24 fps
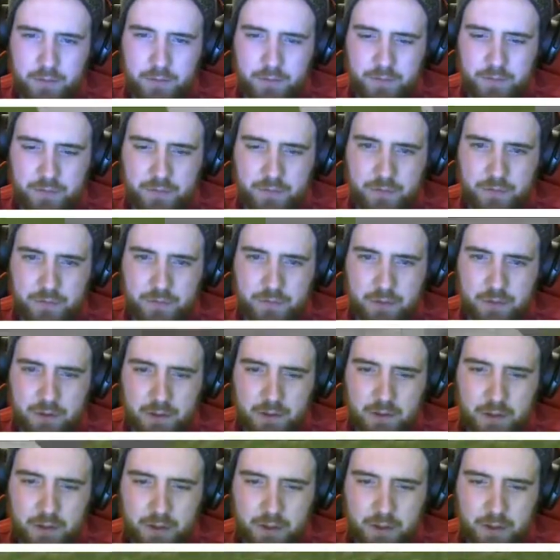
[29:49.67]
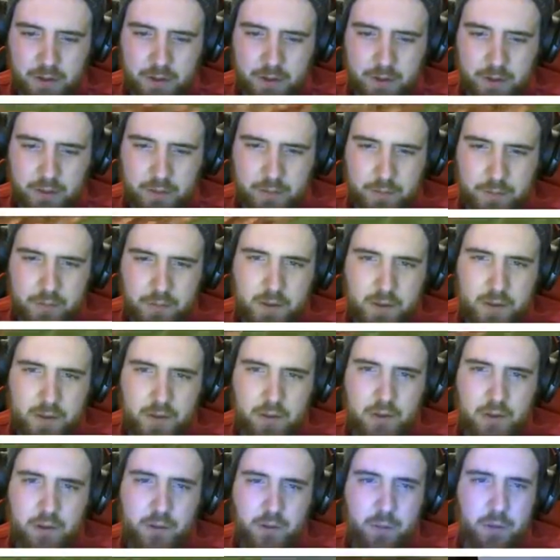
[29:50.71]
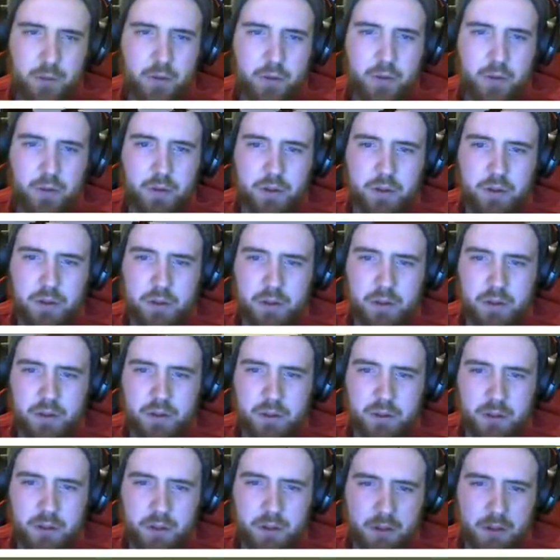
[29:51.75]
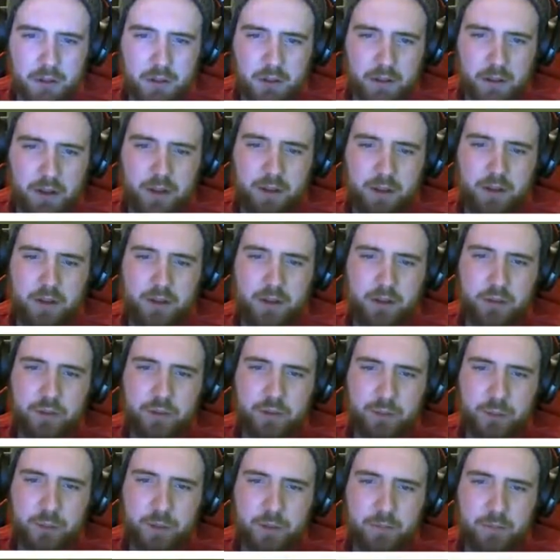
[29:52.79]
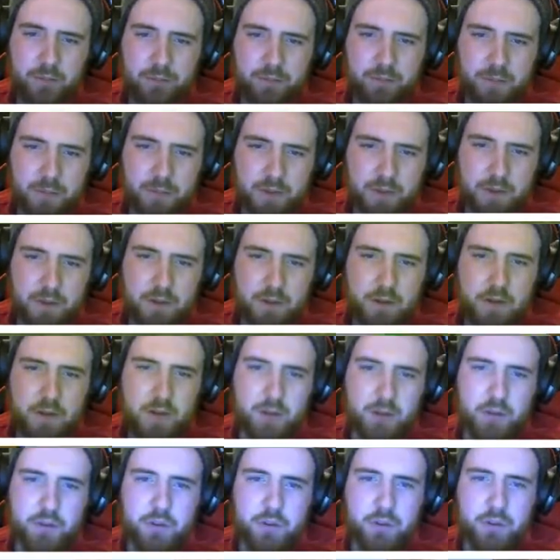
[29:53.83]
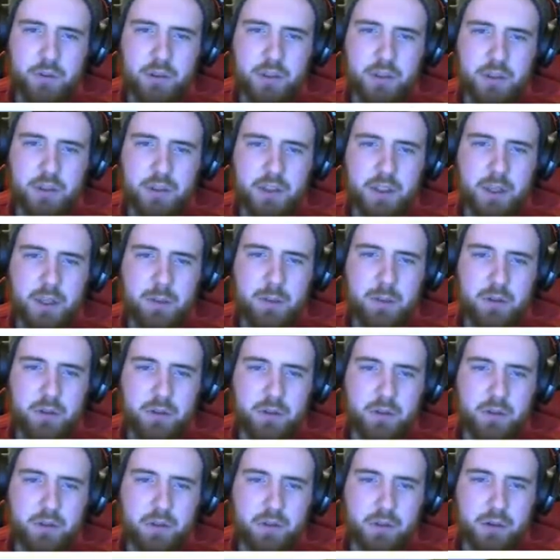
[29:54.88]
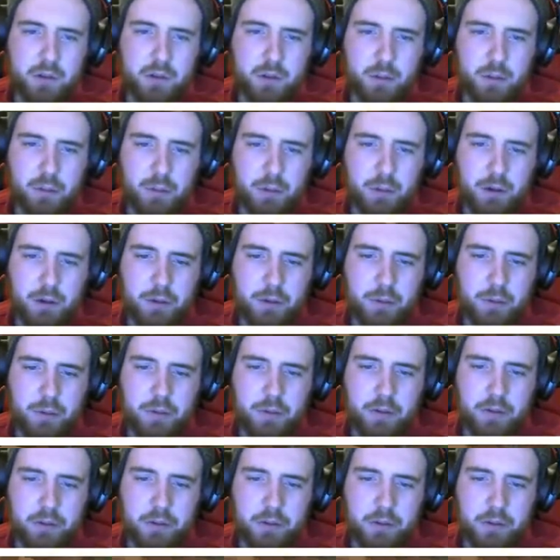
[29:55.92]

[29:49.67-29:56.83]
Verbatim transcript: Thank you. Let's put a torch. Yeah, and these as well. There's no reason to keep those around.